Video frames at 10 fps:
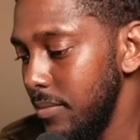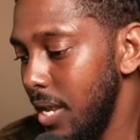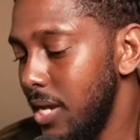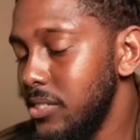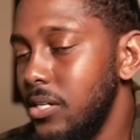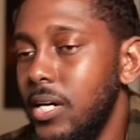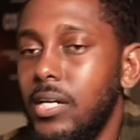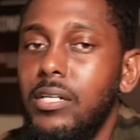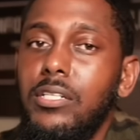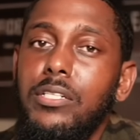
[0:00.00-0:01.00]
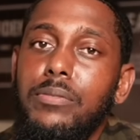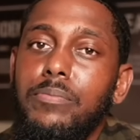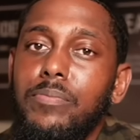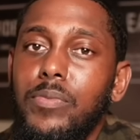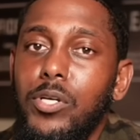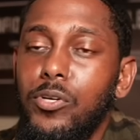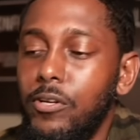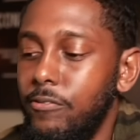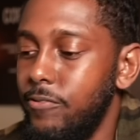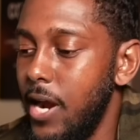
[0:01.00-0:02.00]
I saw a clip
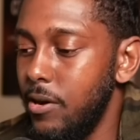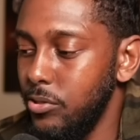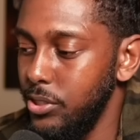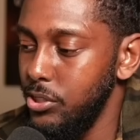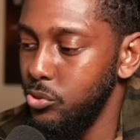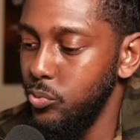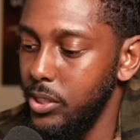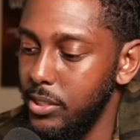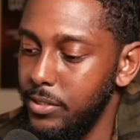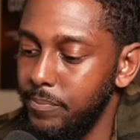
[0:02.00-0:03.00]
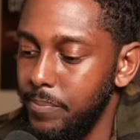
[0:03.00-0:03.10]
going viral this week,